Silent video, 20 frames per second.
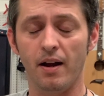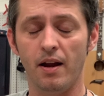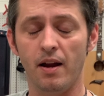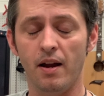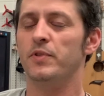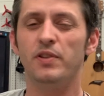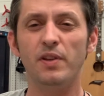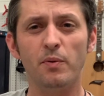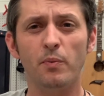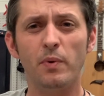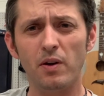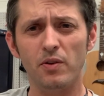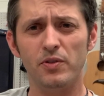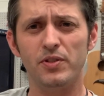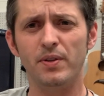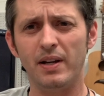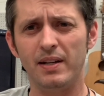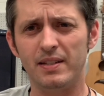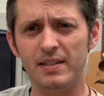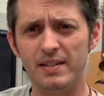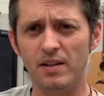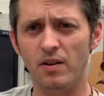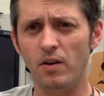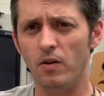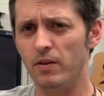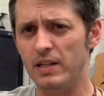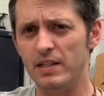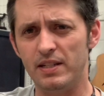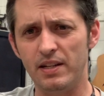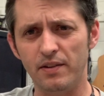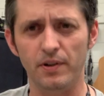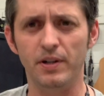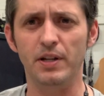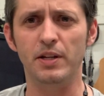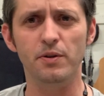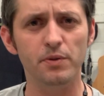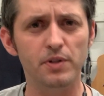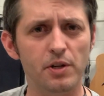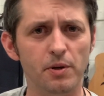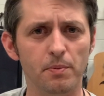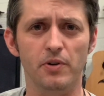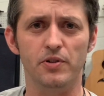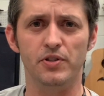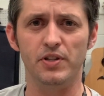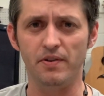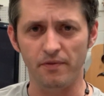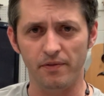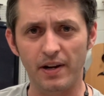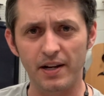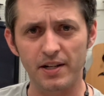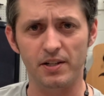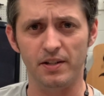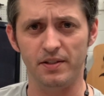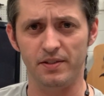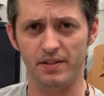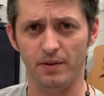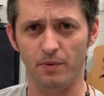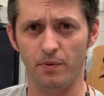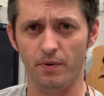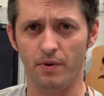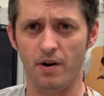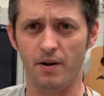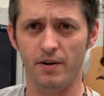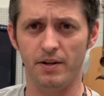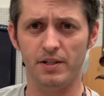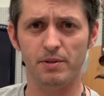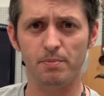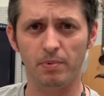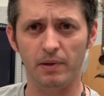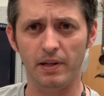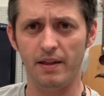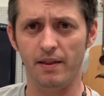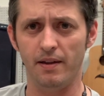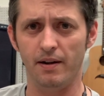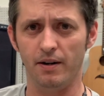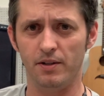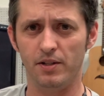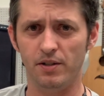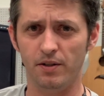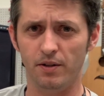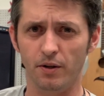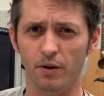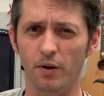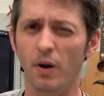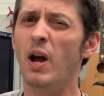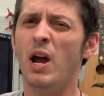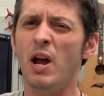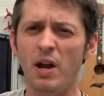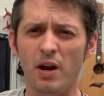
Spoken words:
So then we also got to see all these different YouTubers' inventions that were on display there too.